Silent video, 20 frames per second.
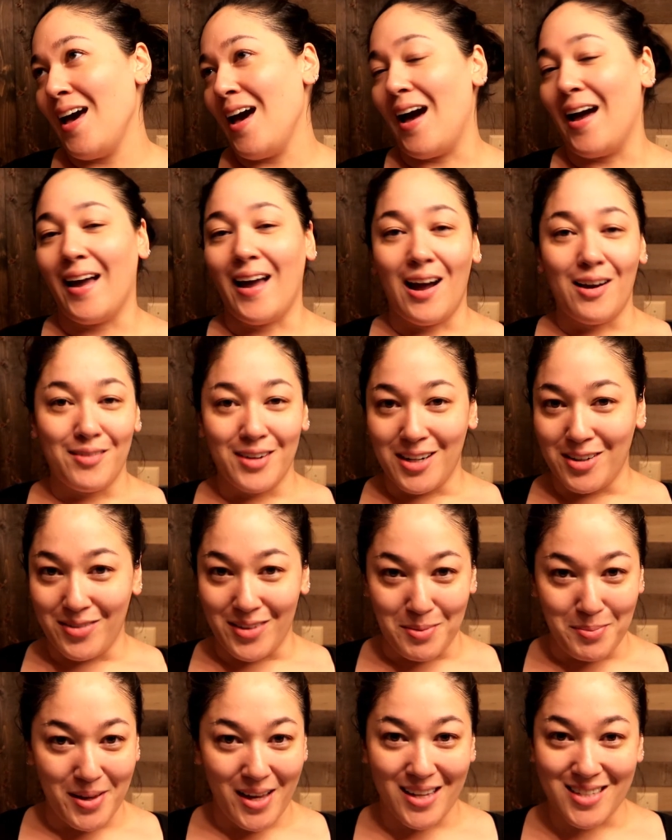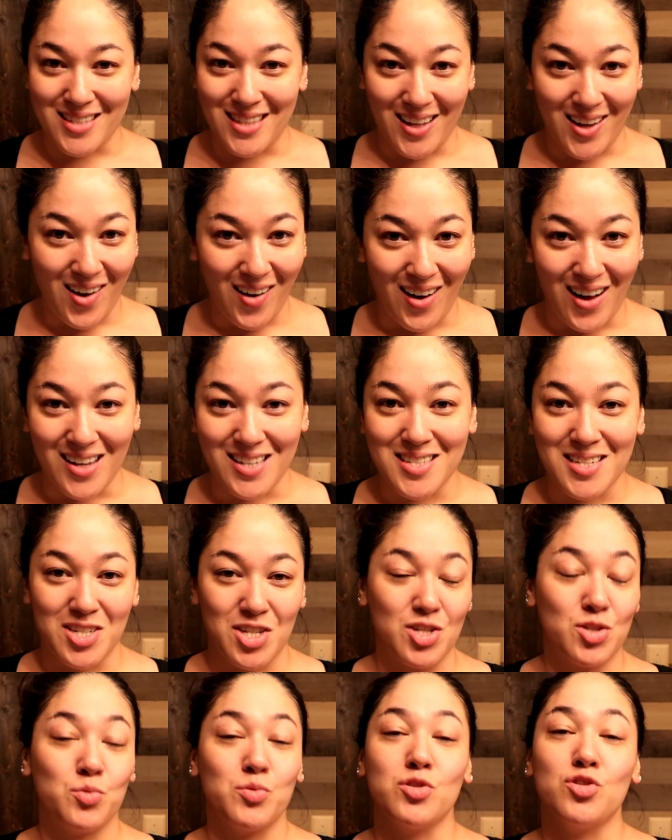I got rid of it because of the cost. It
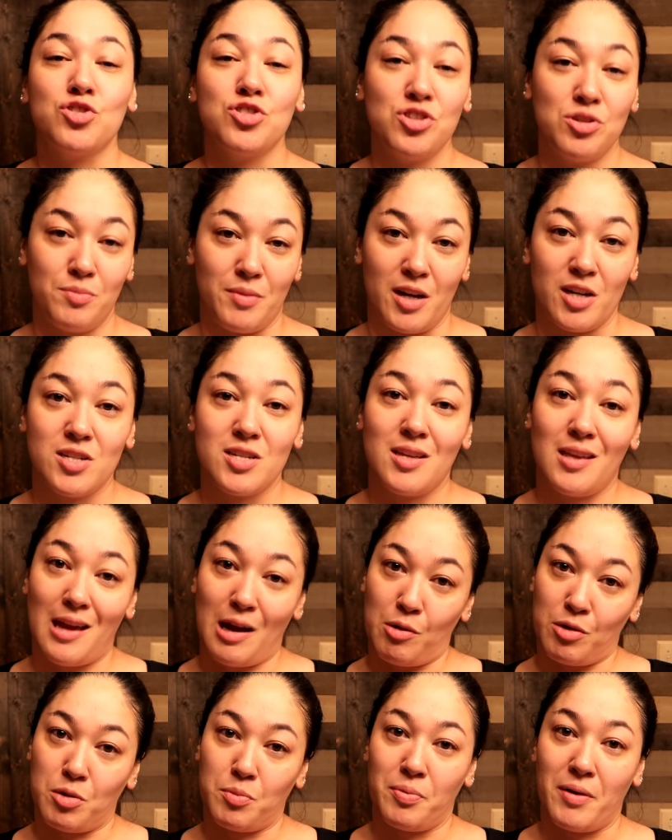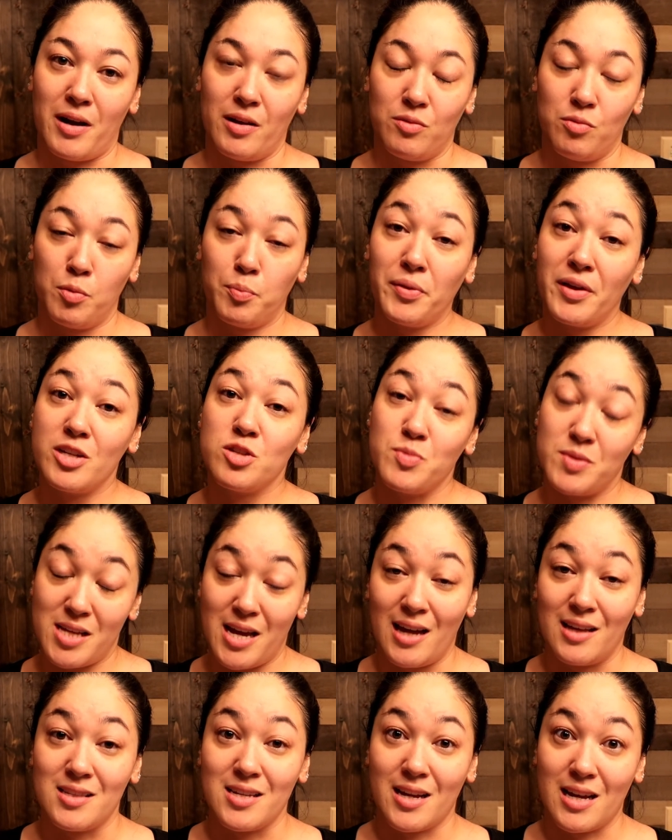just was too much, like with the replacement
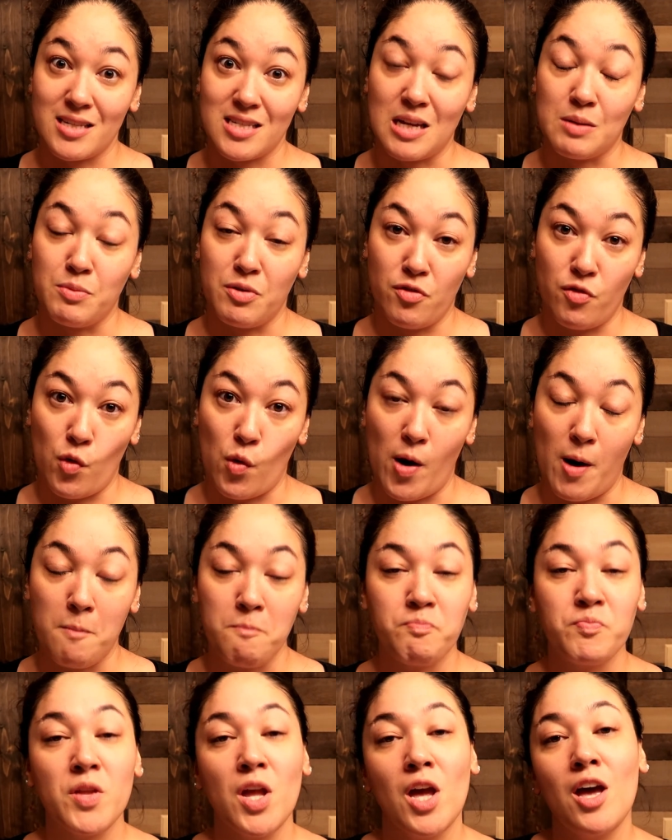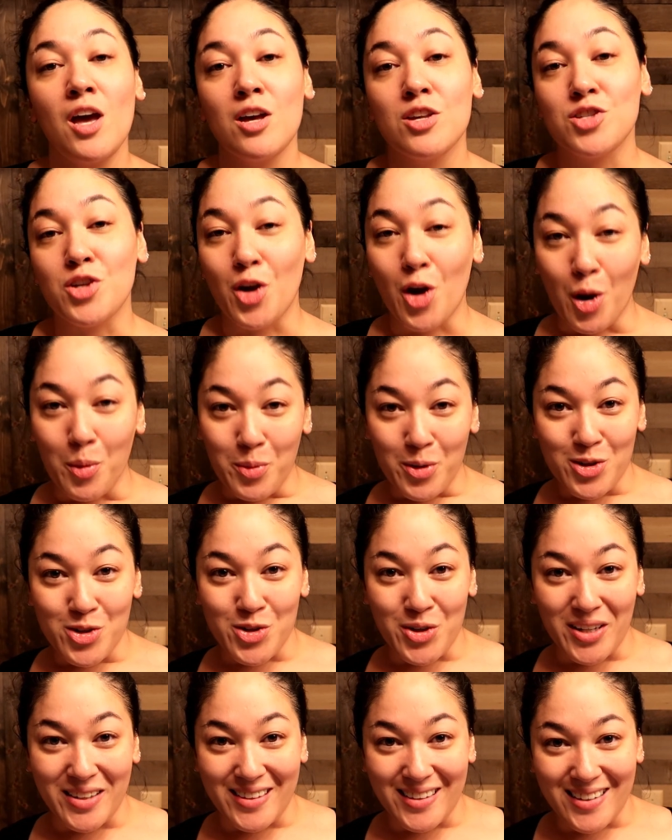heads, like I said before. So I hope you
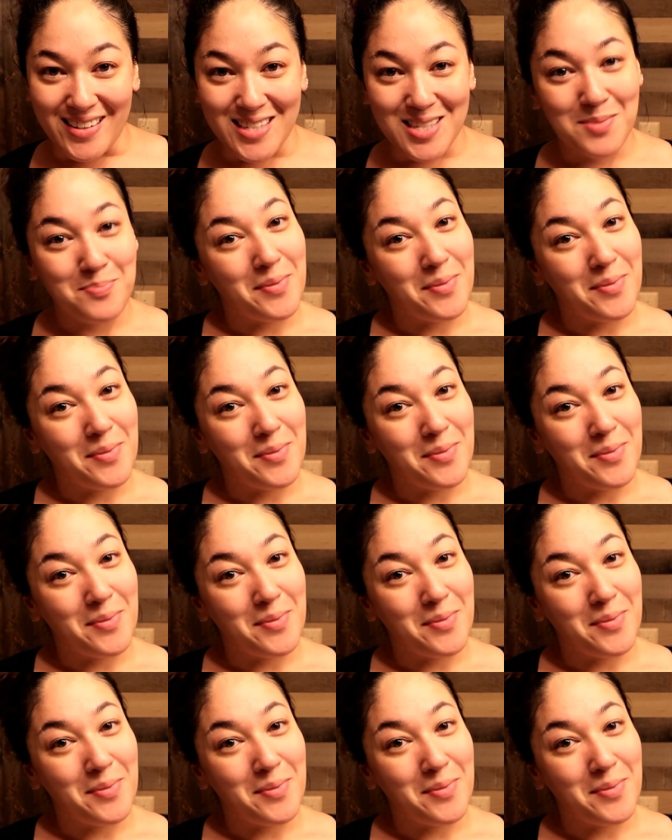enjoyed this.